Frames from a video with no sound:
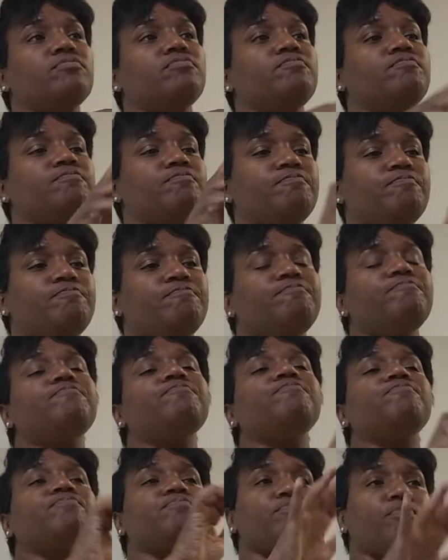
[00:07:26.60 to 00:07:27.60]
Yeah,
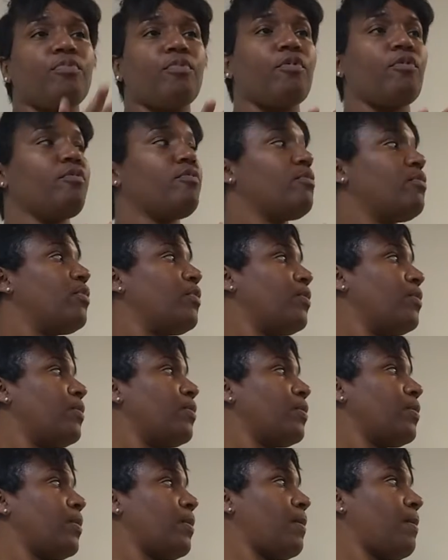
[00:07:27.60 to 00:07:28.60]
number 3 is going to be
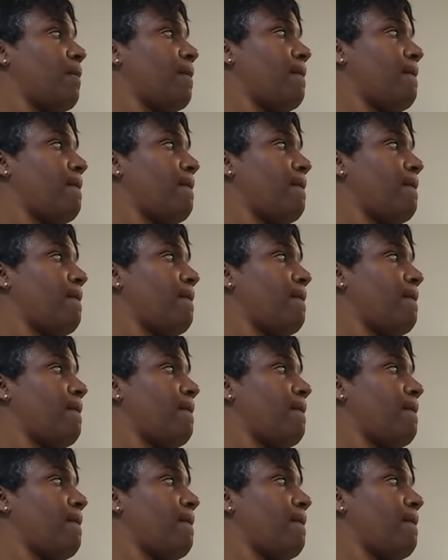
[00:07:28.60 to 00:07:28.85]
scrape.